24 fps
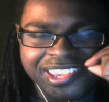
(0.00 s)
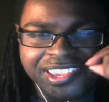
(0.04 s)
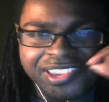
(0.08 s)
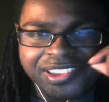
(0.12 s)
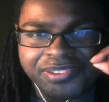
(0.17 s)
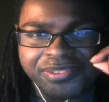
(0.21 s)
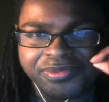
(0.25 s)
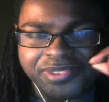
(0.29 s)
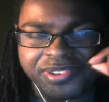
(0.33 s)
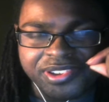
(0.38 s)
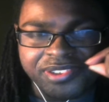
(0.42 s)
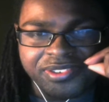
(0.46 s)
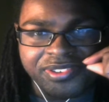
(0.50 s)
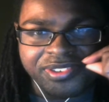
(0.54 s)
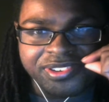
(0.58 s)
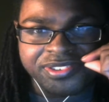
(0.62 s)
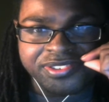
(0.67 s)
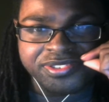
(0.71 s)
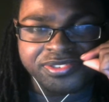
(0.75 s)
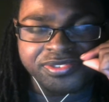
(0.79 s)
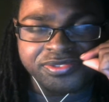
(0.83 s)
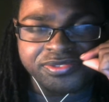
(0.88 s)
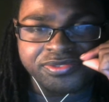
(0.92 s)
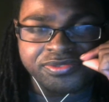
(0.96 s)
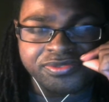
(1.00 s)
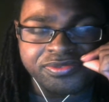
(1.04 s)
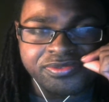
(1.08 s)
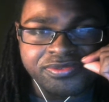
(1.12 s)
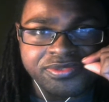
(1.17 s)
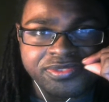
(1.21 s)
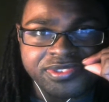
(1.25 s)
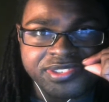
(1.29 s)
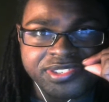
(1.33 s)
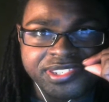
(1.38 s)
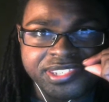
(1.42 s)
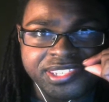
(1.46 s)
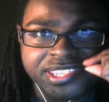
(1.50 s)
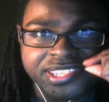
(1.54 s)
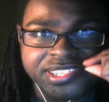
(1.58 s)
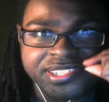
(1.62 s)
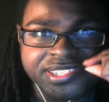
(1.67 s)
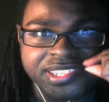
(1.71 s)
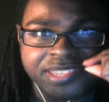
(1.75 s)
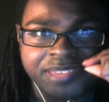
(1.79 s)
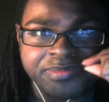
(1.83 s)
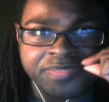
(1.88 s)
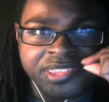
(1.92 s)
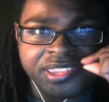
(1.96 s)
we're going to see
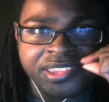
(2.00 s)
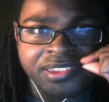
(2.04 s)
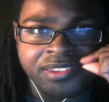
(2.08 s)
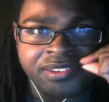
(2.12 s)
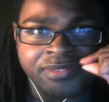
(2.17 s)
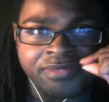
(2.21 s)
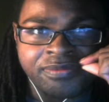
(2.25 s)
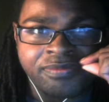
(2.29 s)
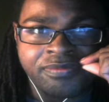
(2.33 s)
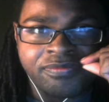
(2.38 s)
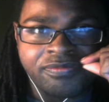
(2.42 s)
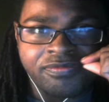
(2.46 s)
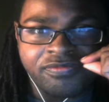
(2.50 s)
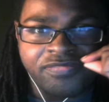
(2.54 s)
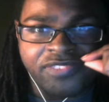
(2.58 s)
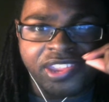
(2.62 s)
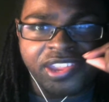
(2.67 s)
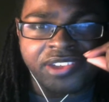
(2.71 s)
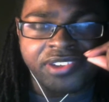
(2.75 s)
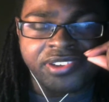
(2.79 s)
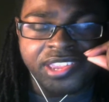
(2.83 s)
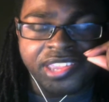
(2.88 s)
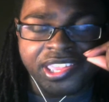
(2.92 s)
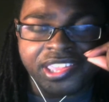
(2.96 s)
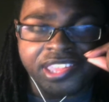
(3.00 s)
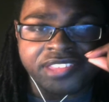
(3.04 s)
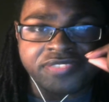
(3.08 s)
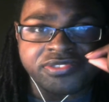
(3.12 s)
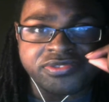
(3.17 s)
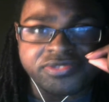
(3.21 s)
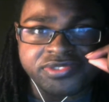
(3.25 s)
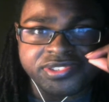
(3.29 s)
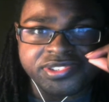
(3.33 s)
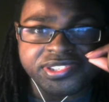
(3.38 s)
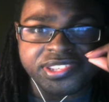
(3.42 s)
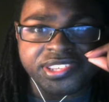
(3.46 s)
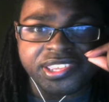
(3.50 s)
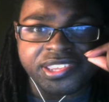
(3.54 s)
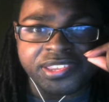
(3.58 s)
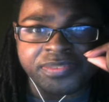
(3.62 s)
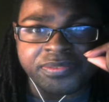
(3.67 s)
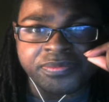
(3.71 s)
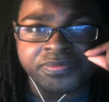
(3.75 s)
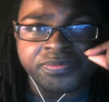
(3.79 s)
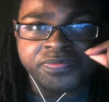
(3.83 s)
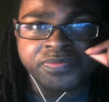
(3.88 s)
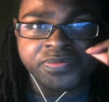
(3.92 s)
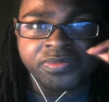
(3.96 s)
something very interesting.
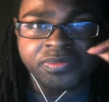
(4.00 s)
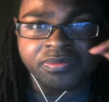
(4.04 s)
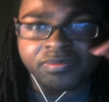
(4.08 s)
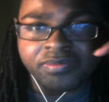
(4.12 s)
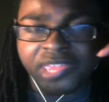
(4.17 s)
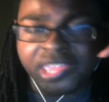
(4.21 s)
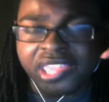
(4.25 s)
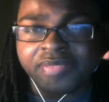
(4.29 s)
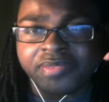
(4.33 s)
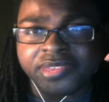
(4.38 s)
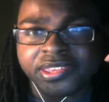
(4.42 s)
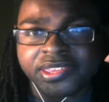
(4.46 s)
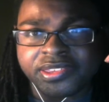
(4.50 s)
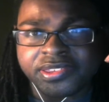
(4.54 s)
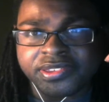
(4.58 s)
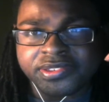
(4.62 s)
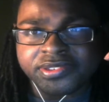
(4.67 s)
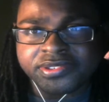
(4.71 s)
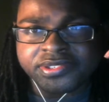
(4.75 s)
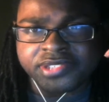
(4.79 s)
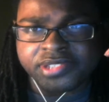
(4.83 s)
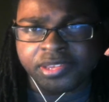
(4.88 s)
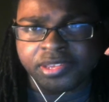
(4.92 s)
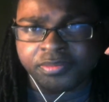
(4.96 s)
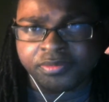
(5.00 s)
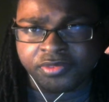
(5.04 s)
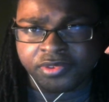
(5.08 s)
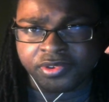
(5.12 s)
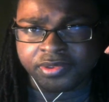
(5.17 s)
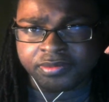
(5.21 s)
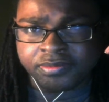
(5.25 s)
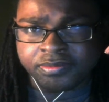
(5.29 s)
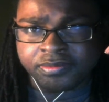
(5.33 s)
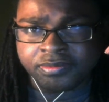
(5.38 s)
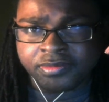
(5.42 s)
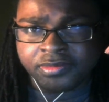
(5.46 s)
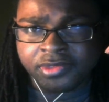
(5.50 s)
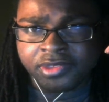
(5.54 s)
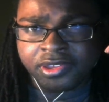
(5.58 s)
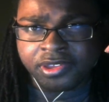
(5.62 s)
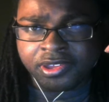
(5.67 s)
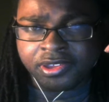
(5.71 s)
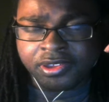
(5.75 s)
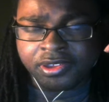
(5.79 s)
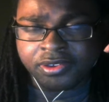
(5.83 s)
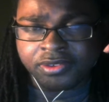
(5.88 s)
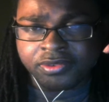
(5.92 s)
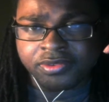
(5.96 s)
Maybe someone
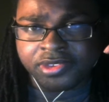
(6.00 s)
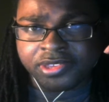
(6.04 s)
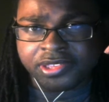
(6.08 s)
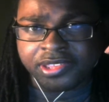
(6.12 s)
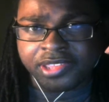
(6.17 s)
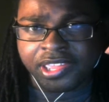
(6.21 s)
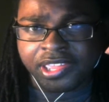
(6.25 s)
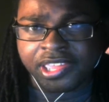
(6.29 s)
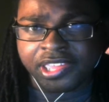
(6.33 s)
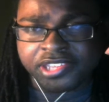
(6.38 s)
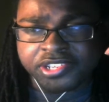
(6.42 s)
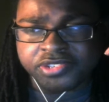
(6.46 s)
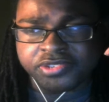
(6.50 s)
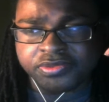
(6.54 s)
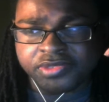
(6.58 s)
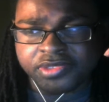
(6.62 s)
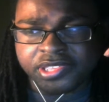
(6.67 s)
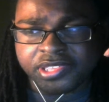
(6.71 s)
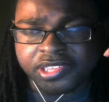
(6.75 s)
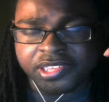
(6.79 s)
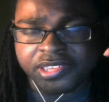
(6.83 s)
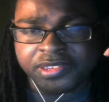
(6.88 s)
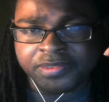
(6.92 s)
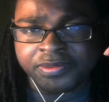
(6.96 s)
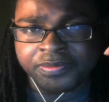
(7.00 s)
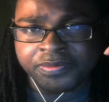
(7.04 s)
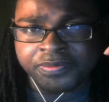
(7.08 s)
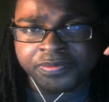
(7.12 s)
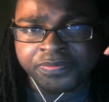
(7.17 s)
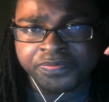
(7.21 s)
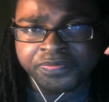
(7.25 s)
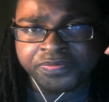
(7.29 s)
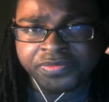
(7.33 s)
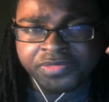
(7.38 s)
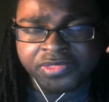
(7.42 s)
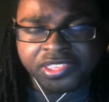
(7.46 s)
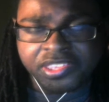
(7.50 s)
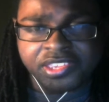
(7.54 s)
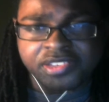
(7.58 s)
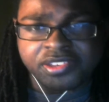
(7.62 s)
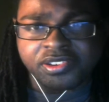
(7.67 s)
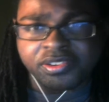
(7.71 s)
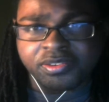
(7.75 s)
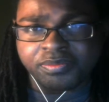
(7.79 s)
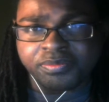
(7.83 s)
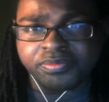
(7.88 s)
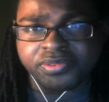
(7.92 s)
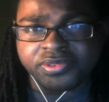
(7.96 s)
who can actually,
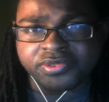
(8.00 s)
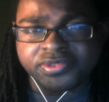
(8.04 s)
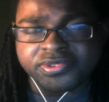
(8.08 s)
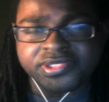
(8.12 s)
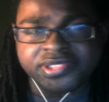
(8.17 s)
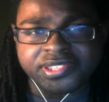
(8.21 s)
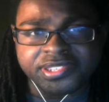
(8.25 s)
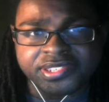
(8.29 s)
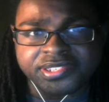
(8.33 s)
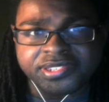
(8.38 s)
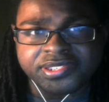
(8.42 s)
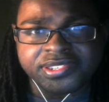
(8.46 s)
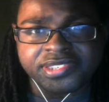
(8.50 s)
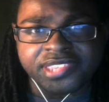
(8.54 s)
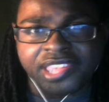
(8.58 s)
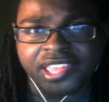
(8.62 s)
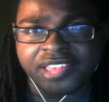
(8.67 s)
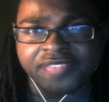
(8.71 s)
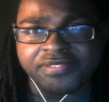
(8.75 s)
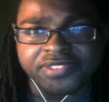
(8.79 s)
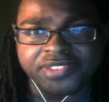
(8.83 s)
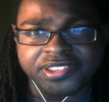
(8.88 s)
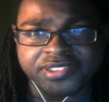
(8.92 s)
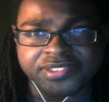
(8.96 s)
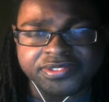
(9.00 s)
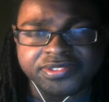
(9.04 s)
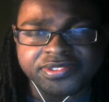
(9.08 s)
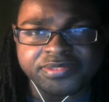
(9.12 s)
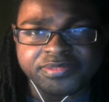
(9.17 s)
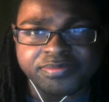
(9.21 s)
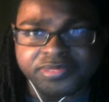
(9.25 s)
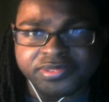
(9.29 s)
boost his confidence,